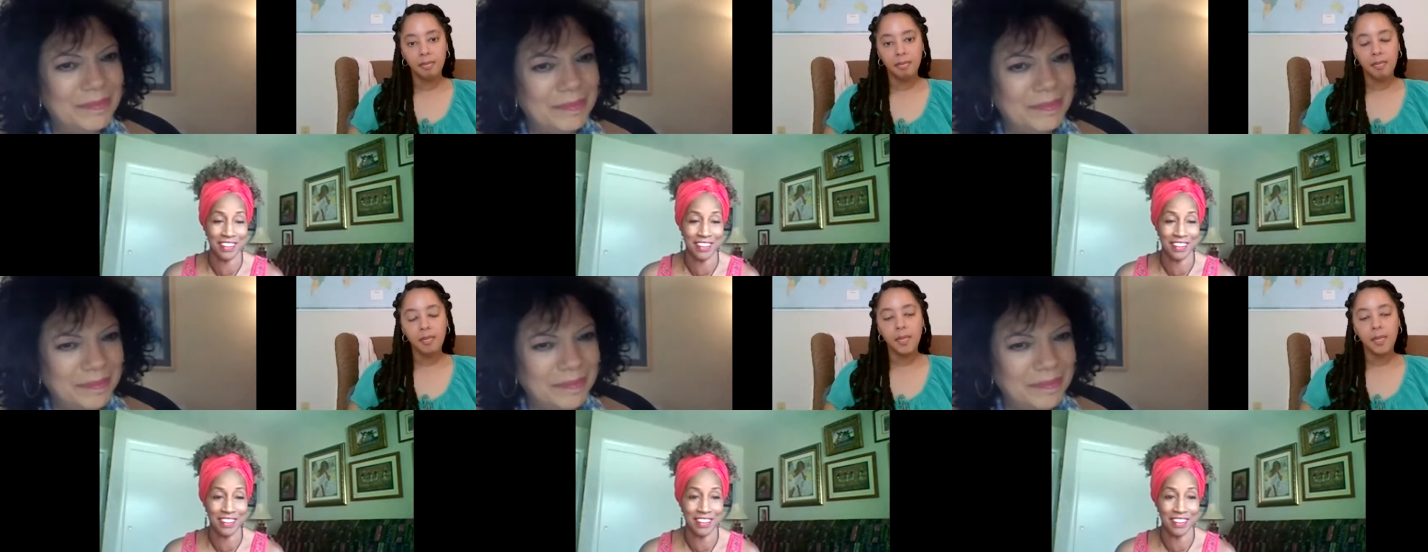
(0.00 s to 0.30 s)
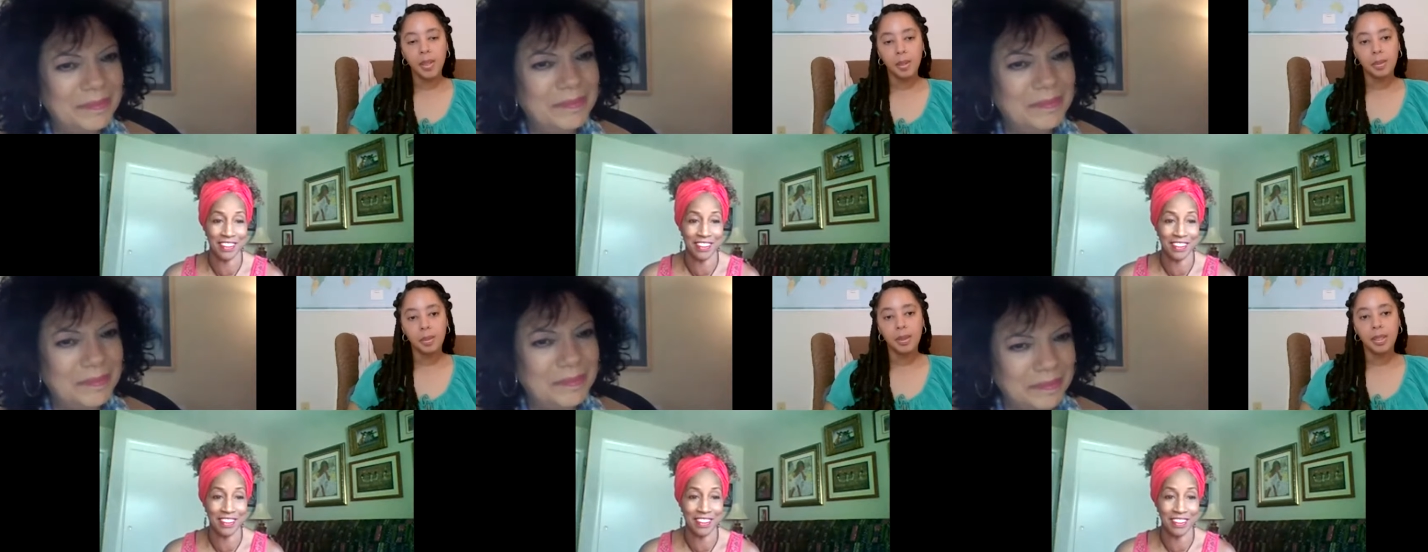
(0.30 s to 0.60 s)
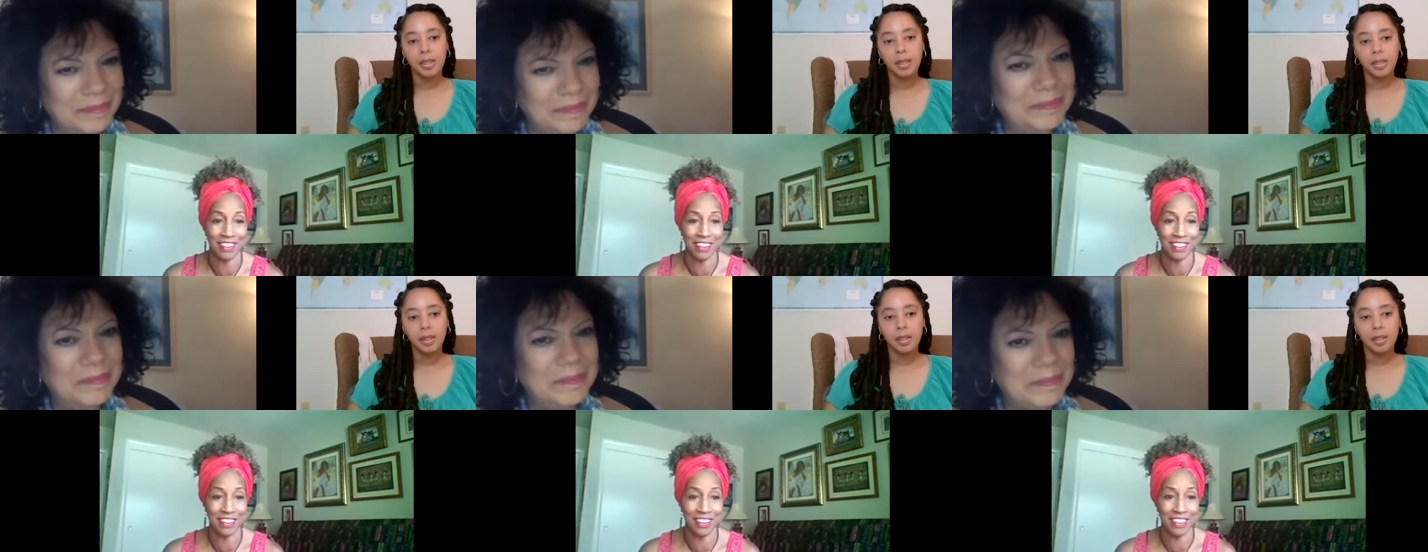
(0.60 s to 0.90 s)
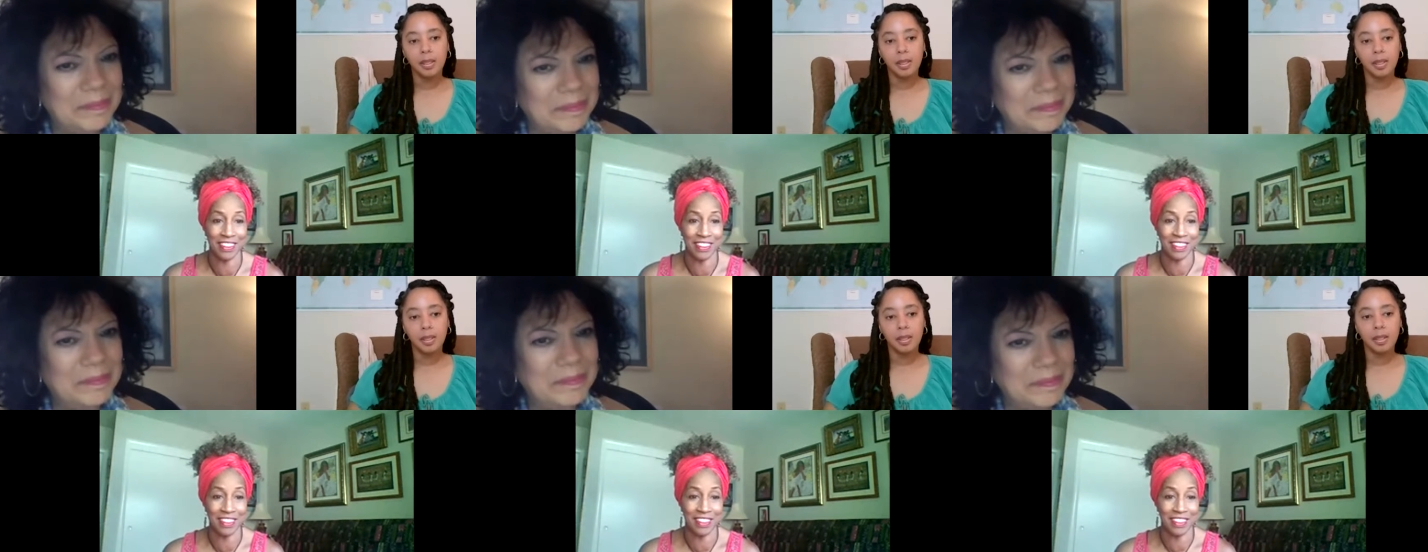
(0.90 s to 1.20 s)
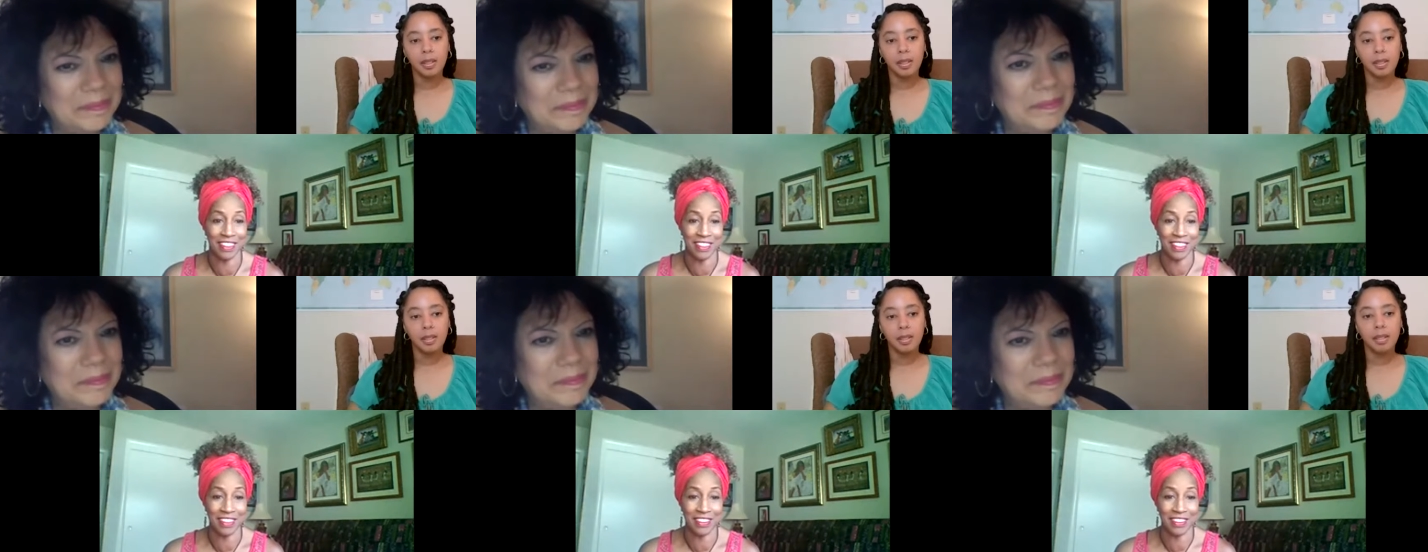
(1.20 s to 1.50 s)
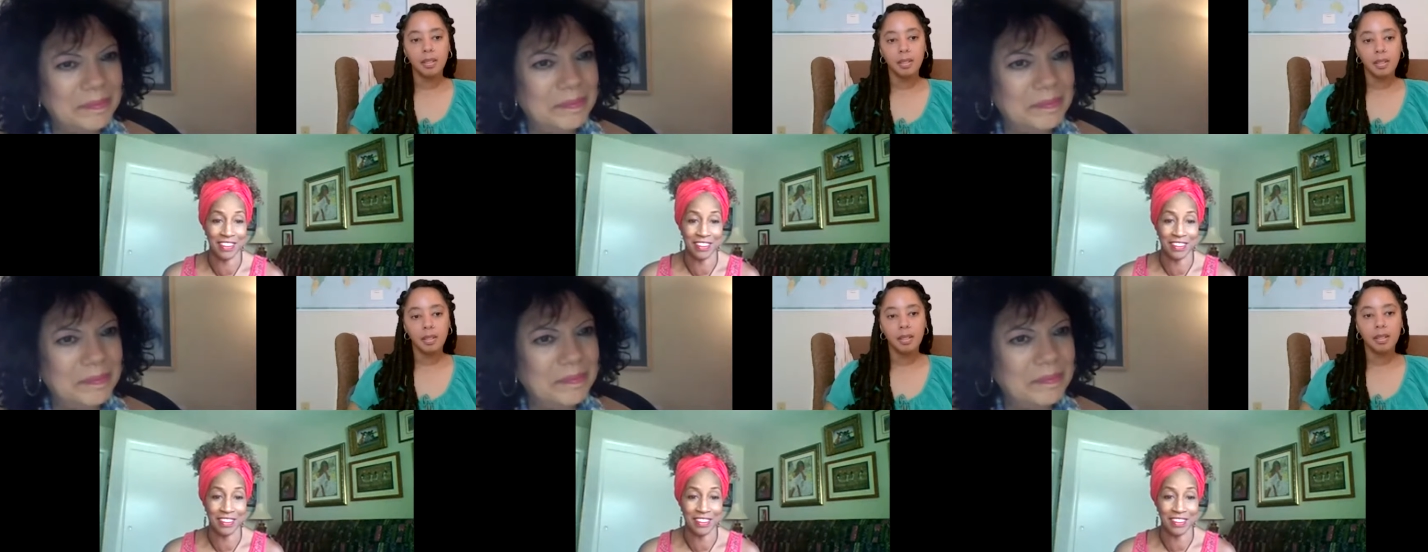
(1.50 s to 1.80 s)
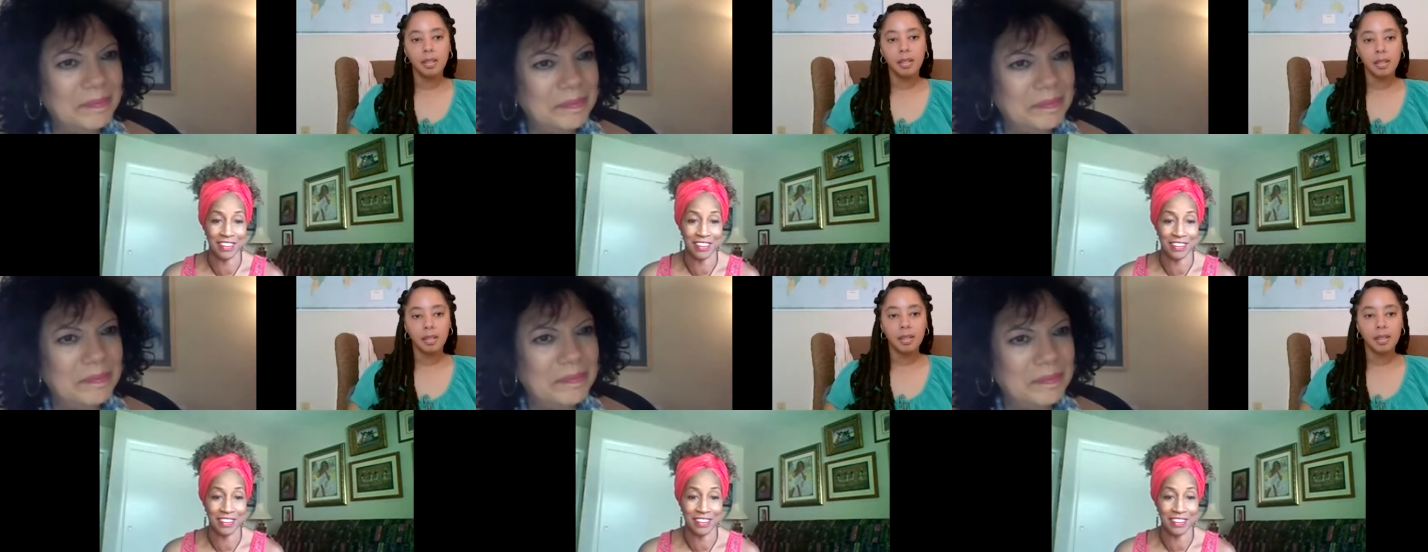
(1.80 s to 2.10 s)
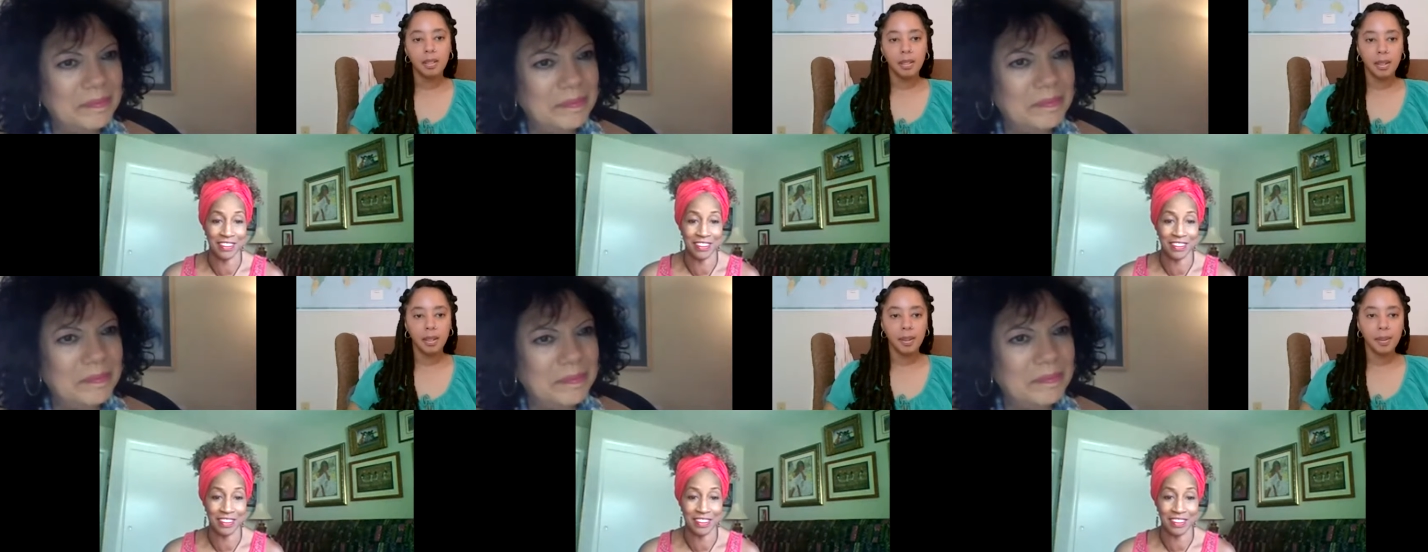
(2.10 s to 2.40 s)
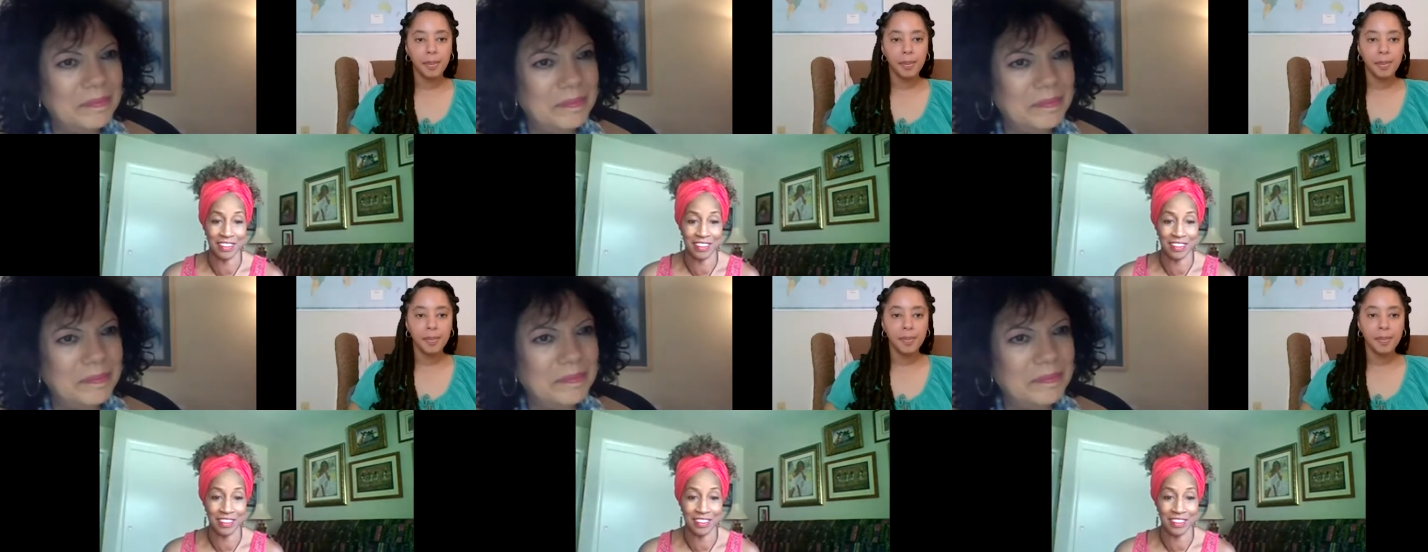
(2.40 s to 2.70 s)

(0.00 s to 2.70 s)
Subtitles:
Nothing is said.